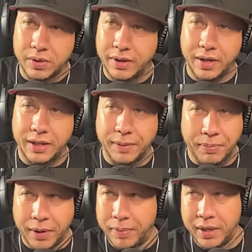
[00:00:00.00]
uh, like
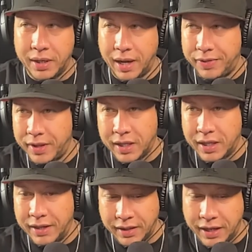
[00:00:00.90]
bourbon, I think,
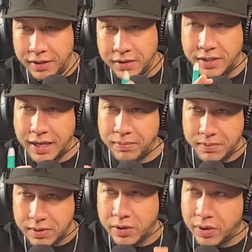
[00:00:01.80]
and in, in same,
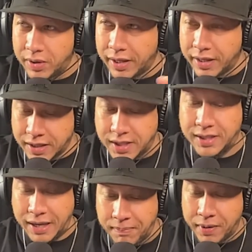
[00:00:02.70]
you know, like in the
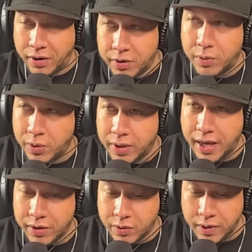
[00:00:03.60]
same middle of the road
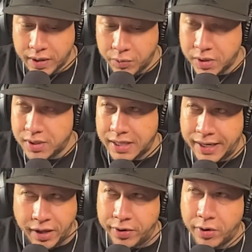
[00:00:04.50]
category, it wouldn't
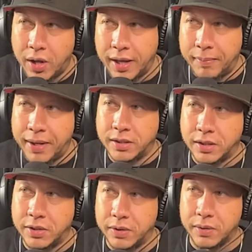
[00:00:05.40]
stand out at all, I imagine,
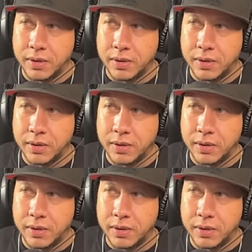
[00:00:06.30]
to you.